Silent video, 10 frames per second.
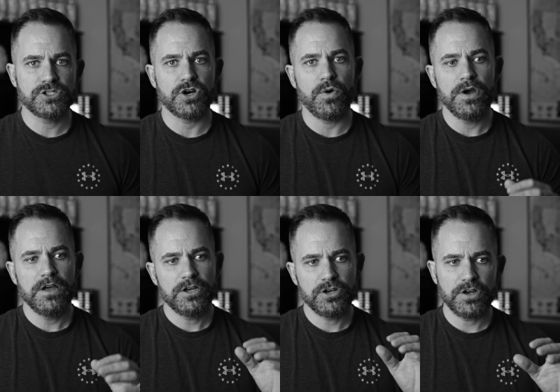So
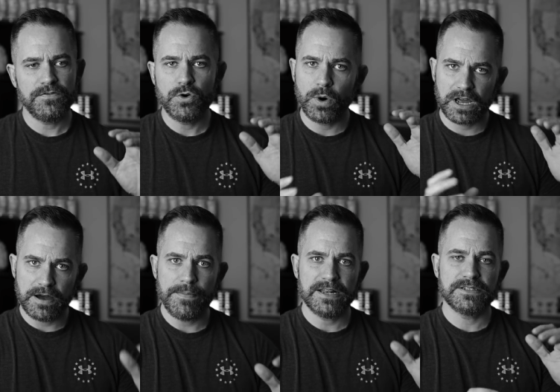if you want to
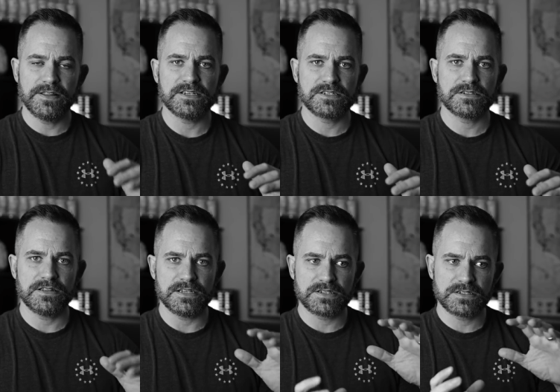commit to this
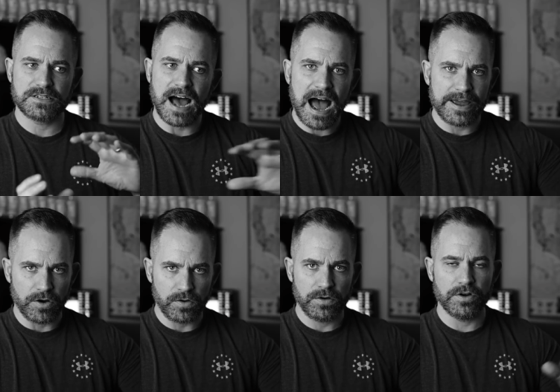
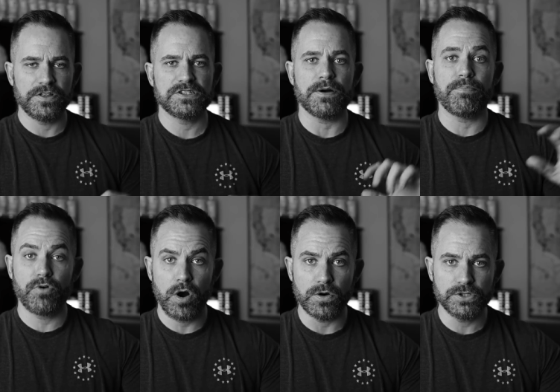style or this
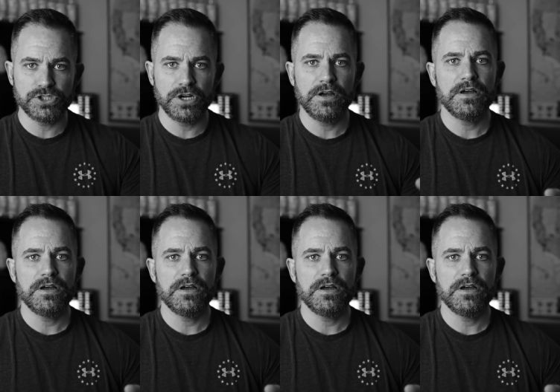approach,